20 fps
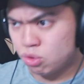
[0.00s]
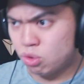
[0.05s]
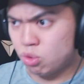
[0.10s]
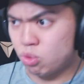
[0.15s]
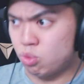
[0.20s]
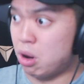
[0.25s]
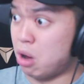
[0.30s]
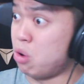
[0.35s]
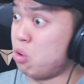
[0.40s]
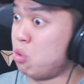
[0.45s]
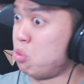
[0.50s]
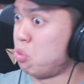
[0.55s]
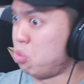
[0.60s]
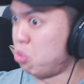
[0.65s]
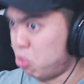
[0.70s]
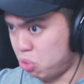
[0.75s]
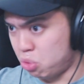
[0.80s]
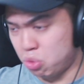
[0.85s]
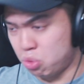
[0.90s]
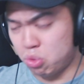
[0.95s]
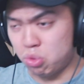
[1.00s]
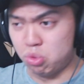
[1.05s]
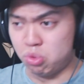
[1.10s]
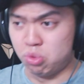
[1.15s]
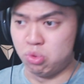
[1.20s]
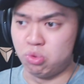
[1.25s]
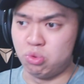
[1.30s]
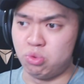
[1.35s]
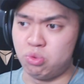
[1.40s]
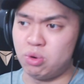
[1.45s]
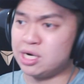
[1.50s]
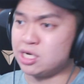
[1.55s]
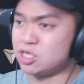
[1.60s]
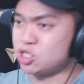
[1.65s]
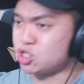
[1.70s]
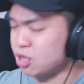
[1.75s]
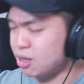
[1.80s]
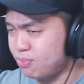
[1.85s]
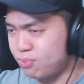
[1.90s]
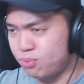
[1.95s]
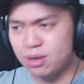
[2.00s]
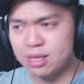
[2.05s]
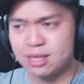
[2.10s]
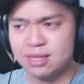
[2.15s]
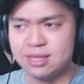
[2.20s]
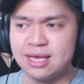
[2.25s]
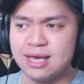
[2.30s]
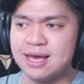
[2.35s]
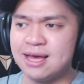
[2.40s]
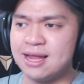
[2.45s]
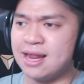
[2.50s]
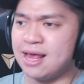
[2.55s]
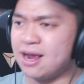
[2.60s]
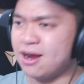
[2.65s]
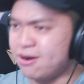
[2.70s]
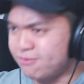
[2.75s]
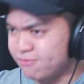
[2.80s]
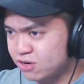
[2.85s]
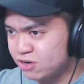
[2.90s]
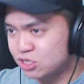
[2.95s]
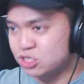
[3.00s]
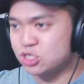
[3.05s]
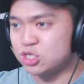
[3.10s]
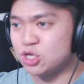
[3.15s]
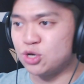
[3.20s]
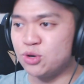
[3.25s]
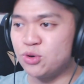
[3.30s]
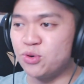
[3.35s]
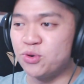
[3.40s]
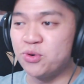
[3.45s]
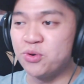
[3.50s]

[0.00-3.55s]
Whoa, what a trip with Yeon here in verse 2.